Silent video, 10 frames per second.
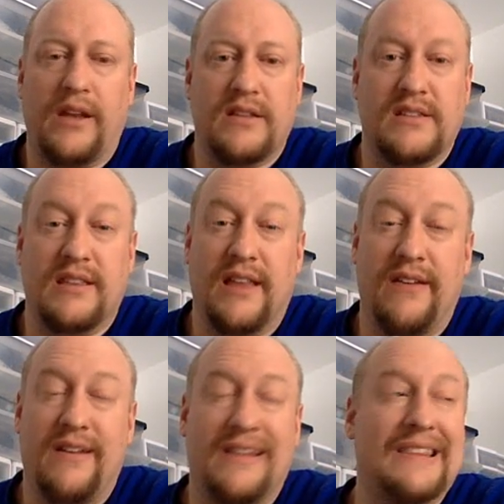It's
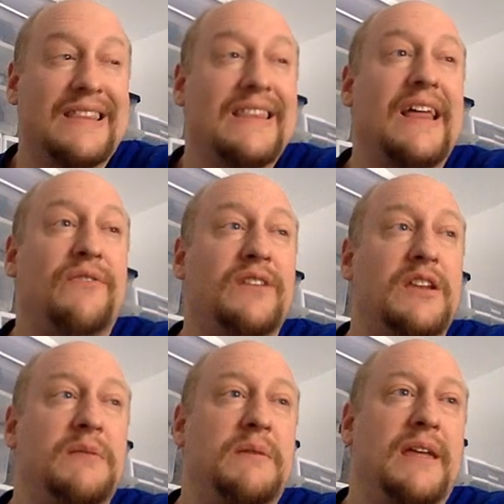lovely
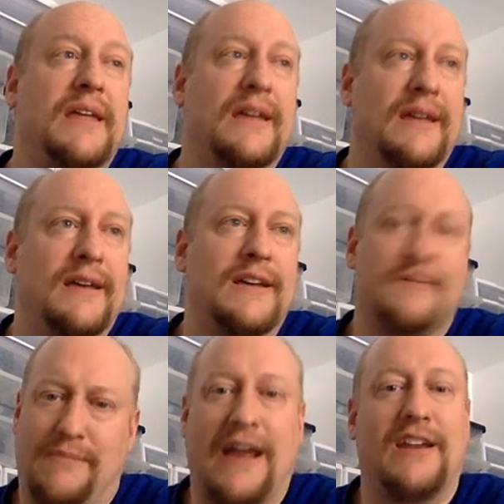to be
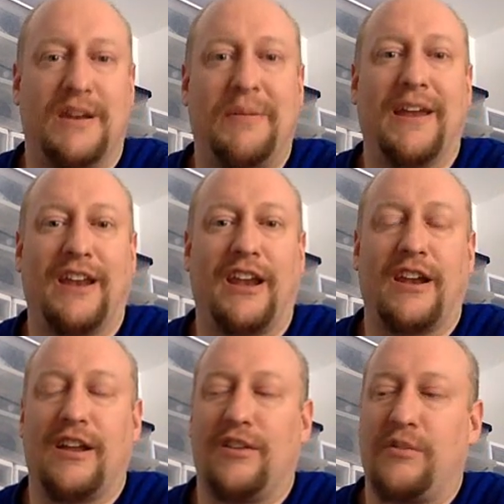back into
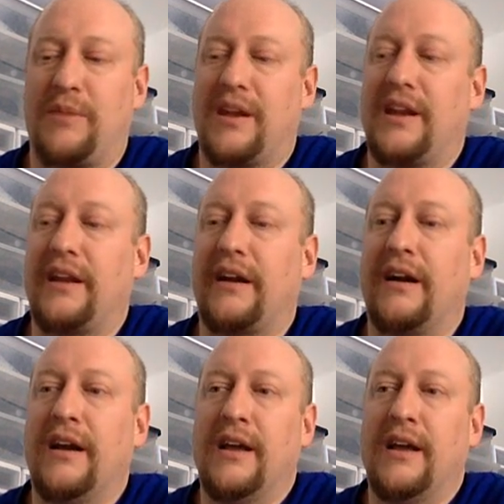painting a little bit here.